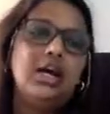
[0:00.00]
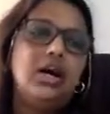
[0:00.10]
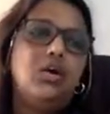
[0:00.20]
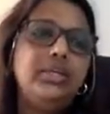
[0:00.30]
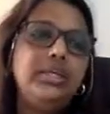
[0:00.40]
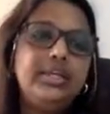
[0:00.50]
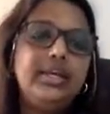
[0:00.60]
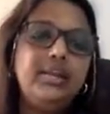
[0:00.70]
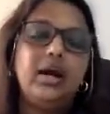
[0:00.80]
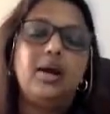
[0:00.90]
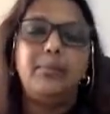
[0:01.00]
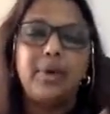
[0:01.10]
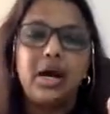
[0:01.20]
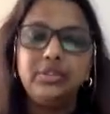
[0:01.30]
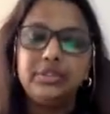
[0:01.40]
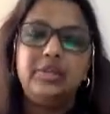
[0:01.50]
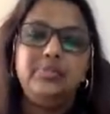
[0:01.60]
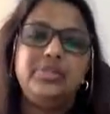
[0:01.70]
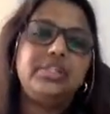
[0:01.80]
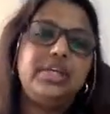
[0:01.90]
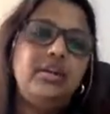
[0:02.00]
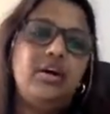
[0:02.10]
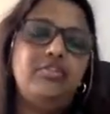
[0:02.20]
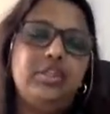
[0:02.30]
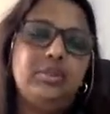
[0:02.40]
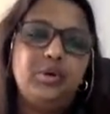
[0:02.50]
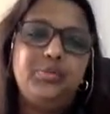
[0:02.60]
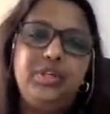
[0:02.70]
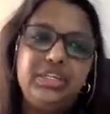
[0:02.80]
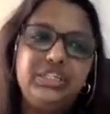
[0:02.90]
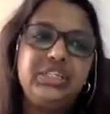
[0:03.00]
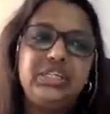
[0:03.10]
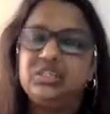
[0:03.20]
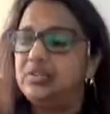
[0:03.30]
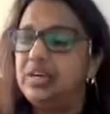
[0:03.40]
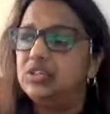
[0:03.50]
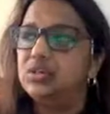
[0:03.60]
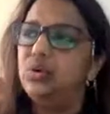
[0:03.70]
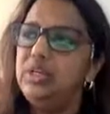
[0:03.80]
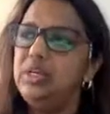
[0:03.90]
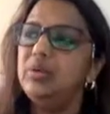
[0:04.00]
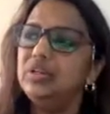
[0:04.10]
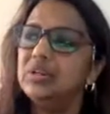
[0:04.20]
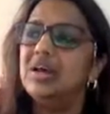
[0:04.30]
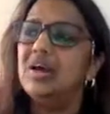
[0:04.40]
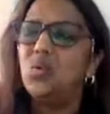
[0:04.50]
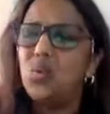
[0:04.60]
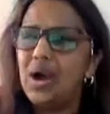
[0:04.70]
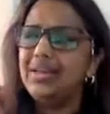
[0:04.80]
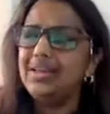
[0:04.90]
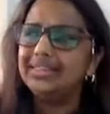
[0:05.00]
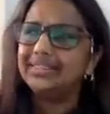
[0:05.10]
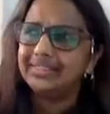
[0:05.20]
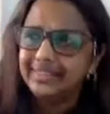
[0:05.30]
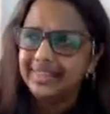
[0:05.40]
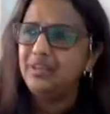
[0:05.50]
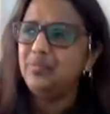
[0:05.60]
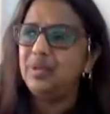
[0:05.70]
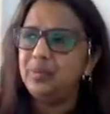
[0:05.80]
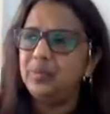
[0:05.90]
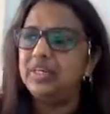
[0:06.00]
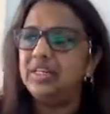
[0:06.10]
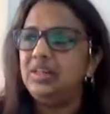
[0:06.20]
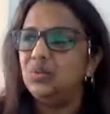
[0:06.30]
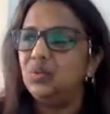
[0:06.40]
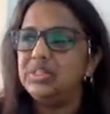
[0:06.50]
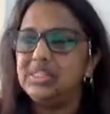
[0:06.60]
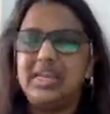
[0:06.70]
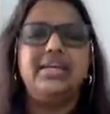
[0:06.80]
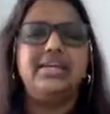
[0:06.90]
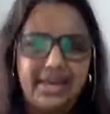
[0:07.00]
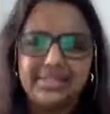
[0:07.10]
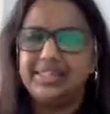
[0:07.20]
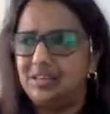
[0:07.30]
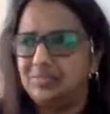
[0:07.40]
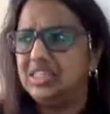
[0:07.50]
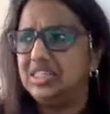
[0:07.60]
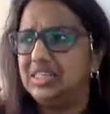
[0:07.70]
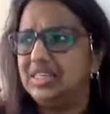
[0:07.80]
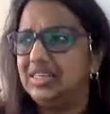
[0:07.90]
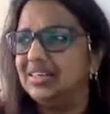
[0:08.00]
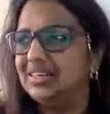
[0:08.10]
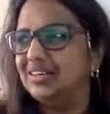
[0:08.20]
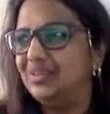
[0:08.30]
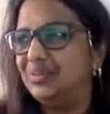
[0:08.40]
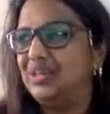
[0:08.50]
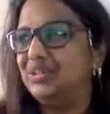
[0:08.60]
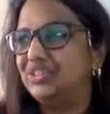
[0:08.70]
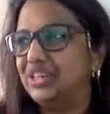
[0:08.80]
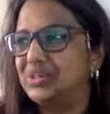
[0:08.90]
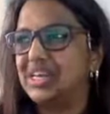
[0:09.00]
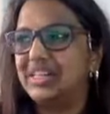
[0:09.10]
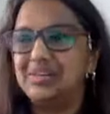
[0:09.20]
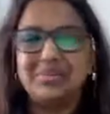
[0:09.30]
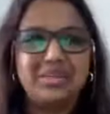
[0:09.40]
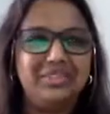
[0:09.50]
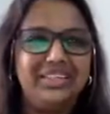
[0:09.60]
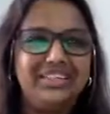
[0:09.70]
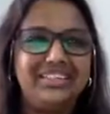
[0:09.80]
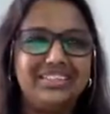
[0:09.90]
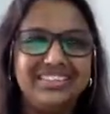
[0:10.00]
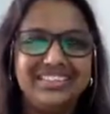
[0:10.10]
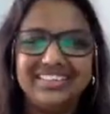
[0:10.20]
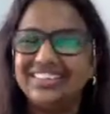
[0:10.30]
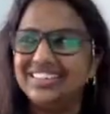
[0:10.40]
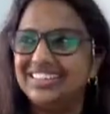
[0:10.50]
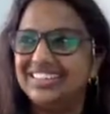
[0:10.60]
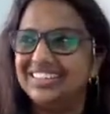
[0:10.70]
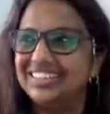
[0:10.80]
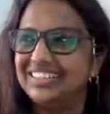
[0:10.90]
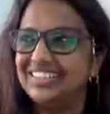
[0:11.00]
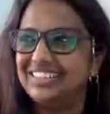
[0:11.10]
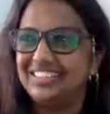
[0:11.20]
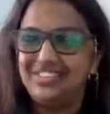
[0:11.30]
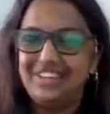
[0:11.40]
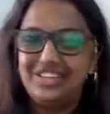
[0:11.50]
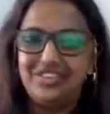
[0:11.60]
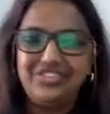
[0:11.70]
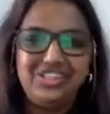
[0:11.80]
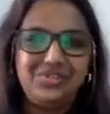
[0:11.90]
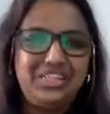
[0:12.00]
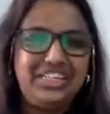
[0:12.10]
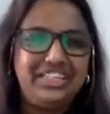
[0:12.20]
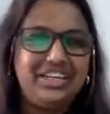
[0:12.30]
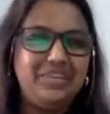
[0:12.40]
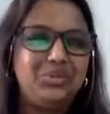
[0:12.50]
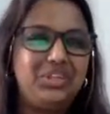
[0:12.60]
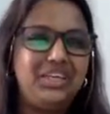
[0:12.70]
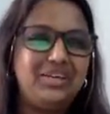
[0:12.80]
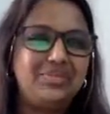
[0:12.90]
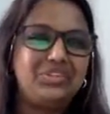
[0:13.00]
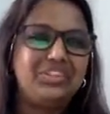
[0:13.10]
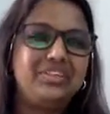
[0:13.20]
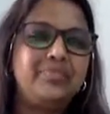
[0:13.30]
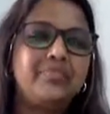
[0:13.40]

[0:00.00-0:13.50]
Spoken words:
about 10% of the population is red. So only about 1 in 10 people will say yes immediately when you try to sell them something. The rest of us, we need time to think about it.